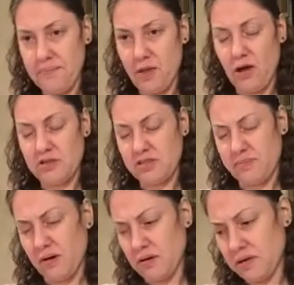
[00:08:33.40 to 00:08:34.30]

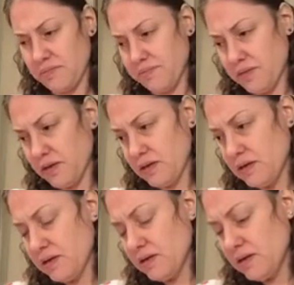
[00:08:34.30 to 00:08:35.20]
Otterbock
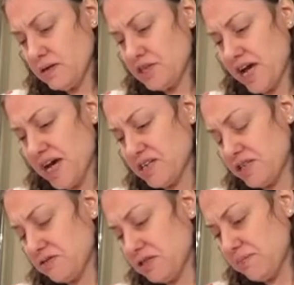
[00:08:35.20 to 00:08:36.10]
chairs
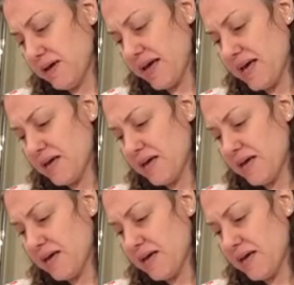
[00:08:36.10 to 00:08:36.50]
used to be.